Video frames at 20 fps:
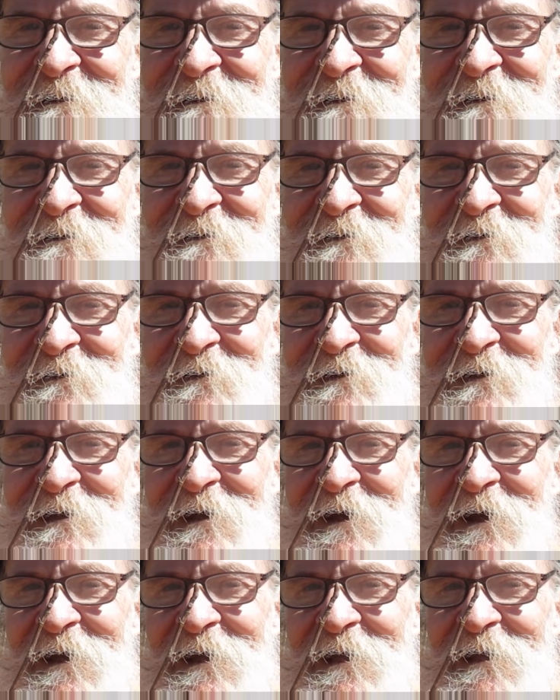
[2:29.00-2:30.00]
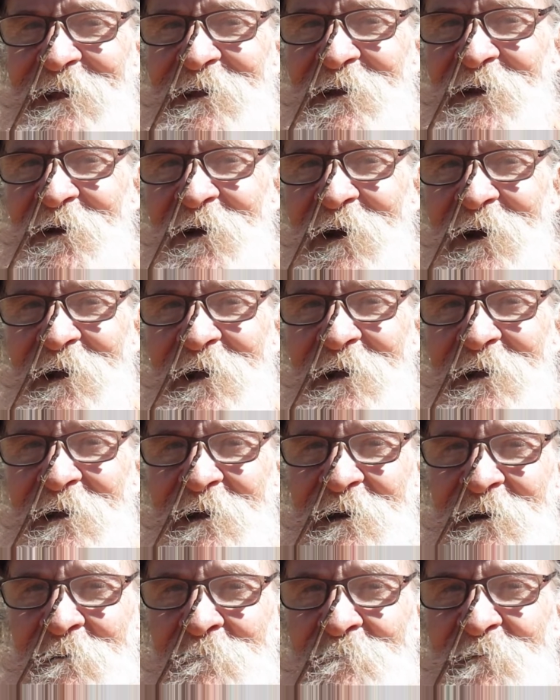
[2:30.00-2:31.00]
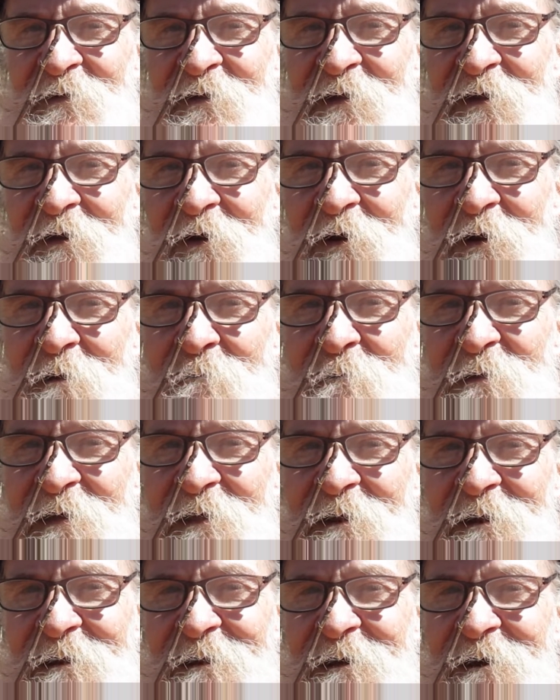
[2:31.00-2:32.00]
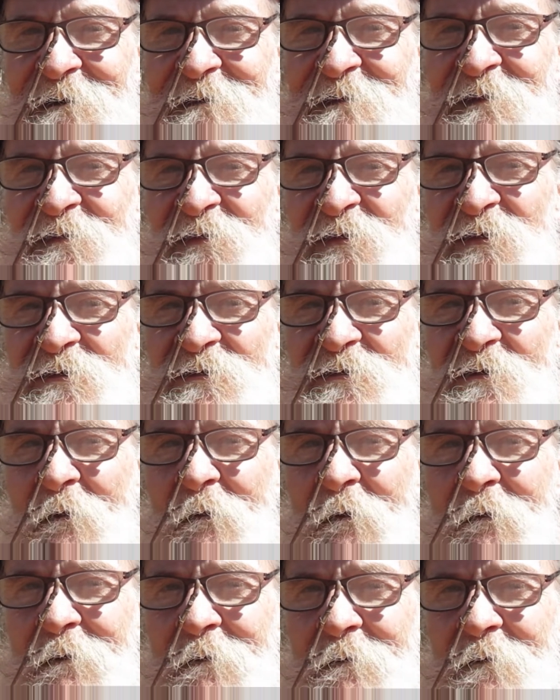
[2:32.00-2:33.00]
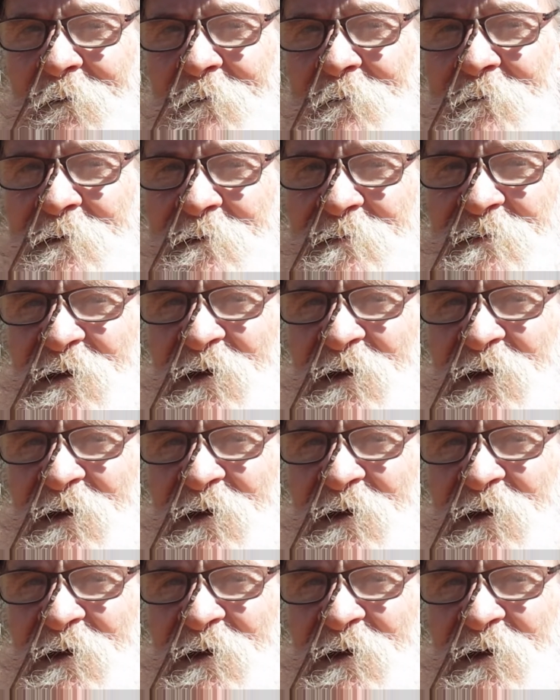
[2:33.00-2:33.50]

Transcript: Okay, here I am, the hermit, in the yard at the